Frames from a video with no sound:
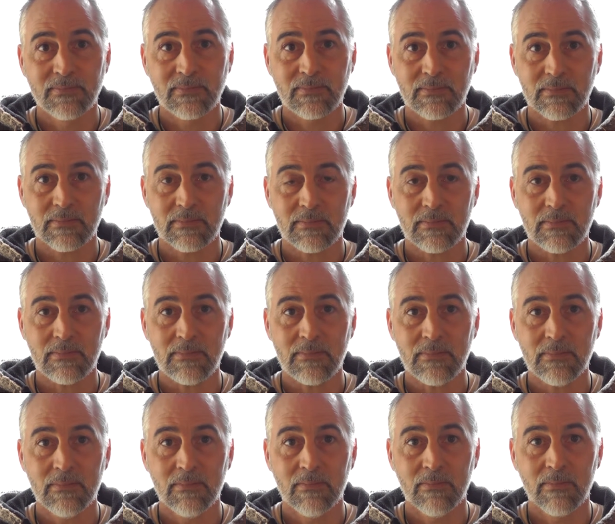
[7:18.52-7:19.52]

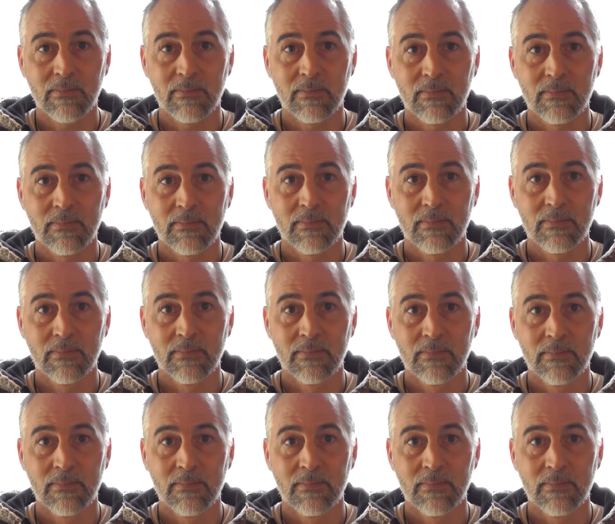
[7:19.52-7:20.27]
[no speech]